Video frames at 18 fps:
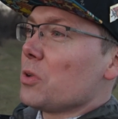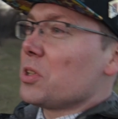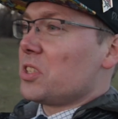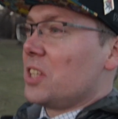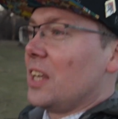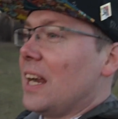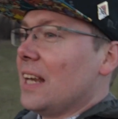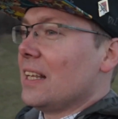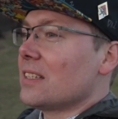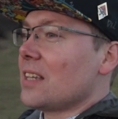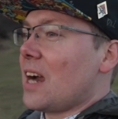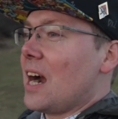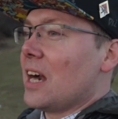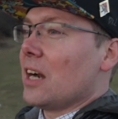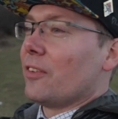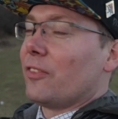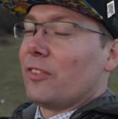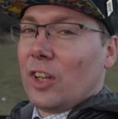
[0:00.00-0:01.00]
sick and
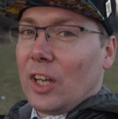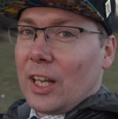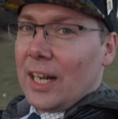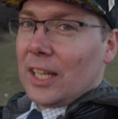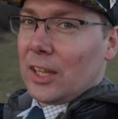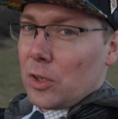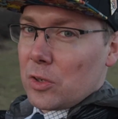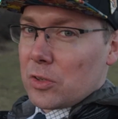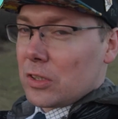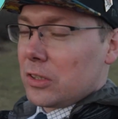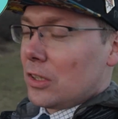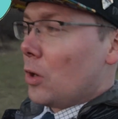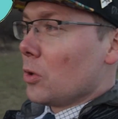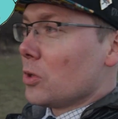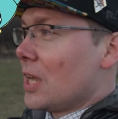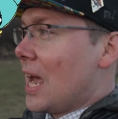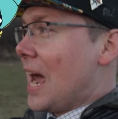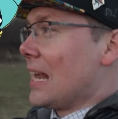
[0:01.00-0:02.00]
tired of looking at those
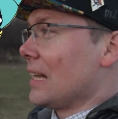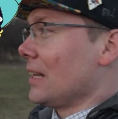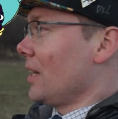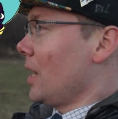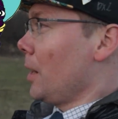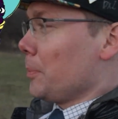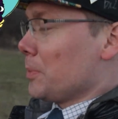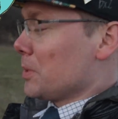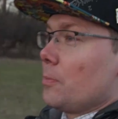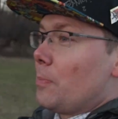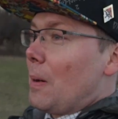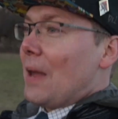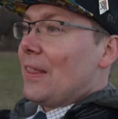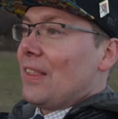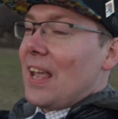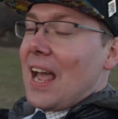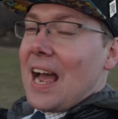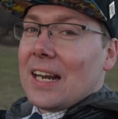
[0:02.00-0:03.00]
Lotad lips.
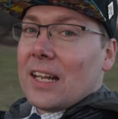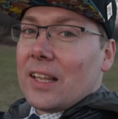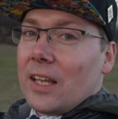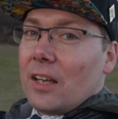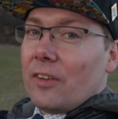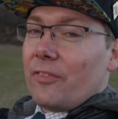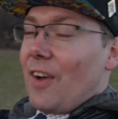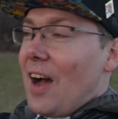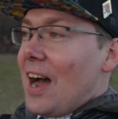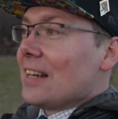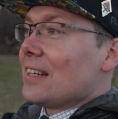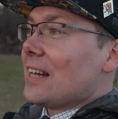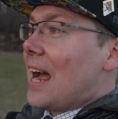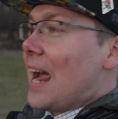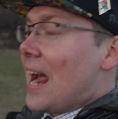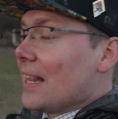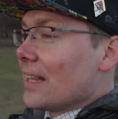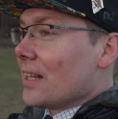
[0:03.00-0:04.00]
By the end of the event,
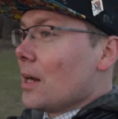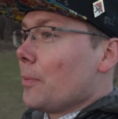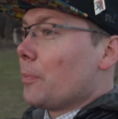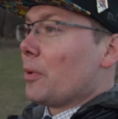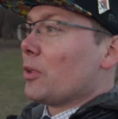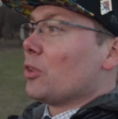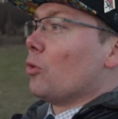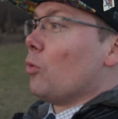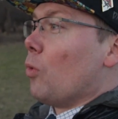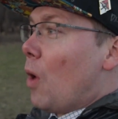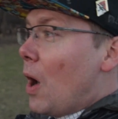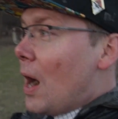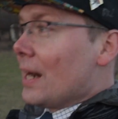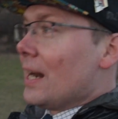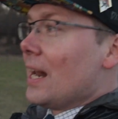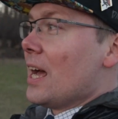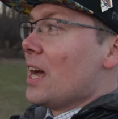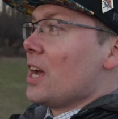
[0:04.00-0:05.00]
I ended up with
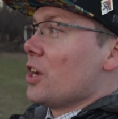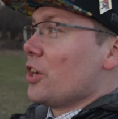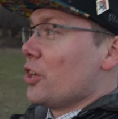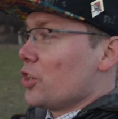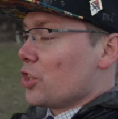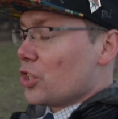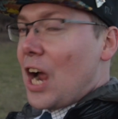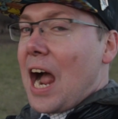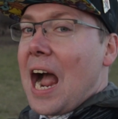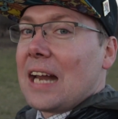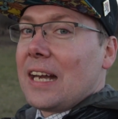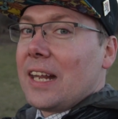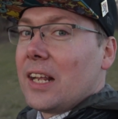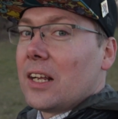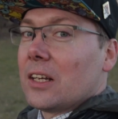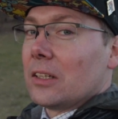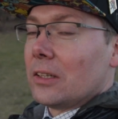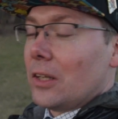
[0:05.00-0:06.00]
one
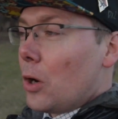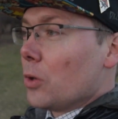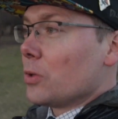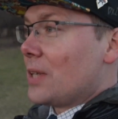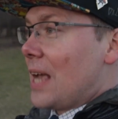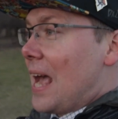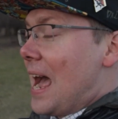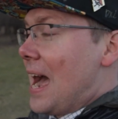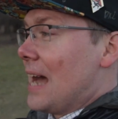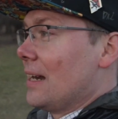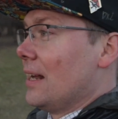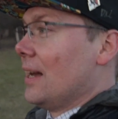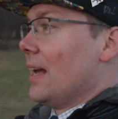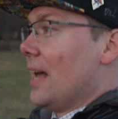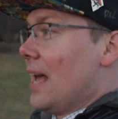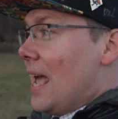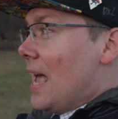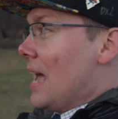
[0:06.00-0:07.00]
shiny Lotad.
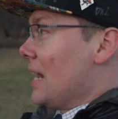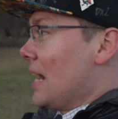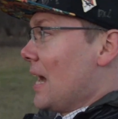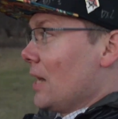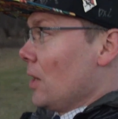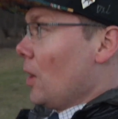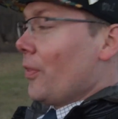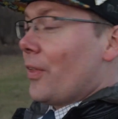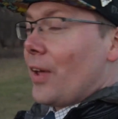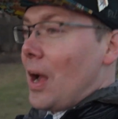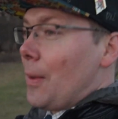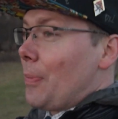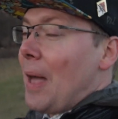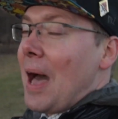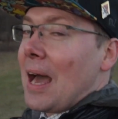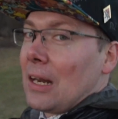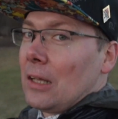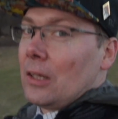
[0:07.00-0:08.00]
And I know that I'm
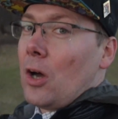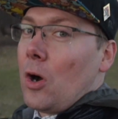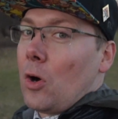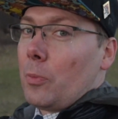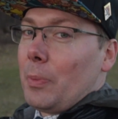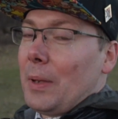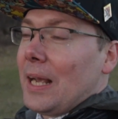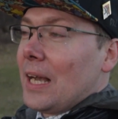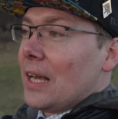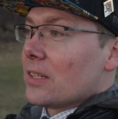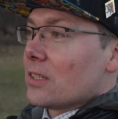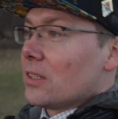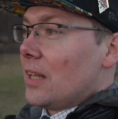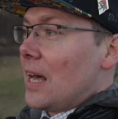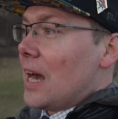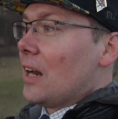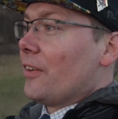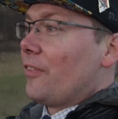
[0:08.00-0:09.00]
not alone because a
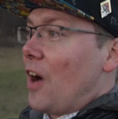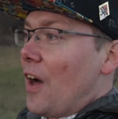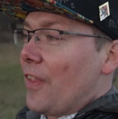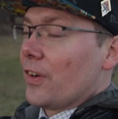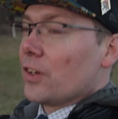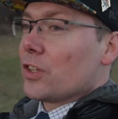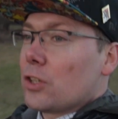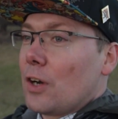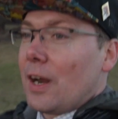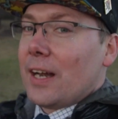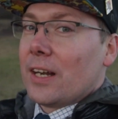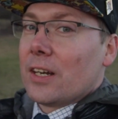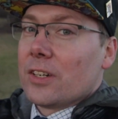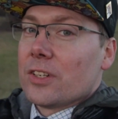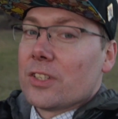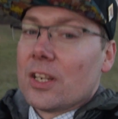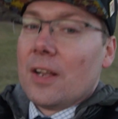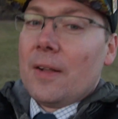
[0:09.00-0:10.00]
lot of other
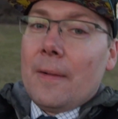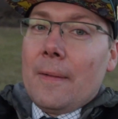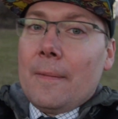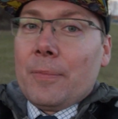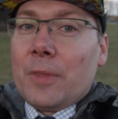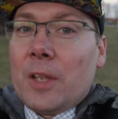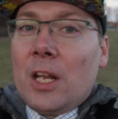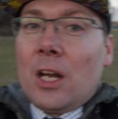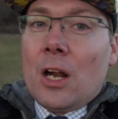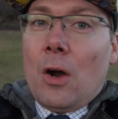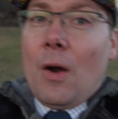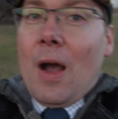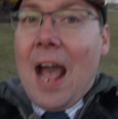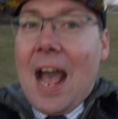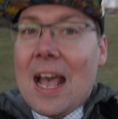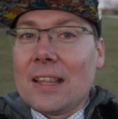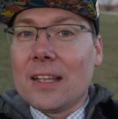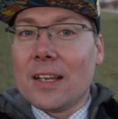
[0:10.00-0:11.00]
trainers, you know,
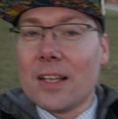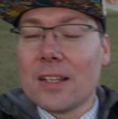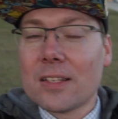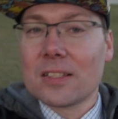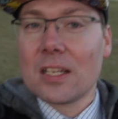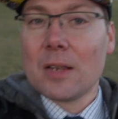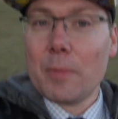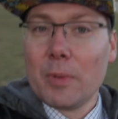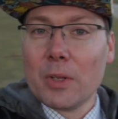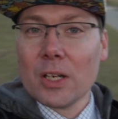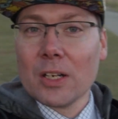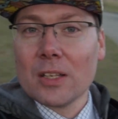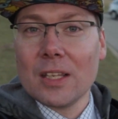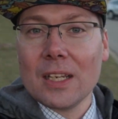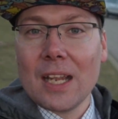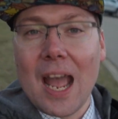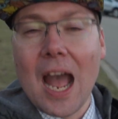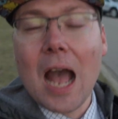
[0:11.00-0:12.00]
had a similar
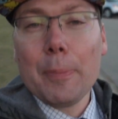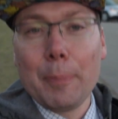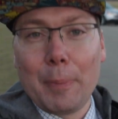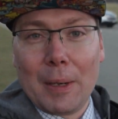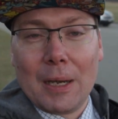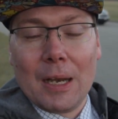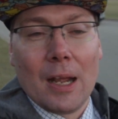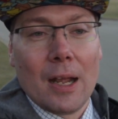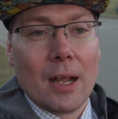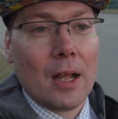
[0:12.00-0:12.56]
thing happen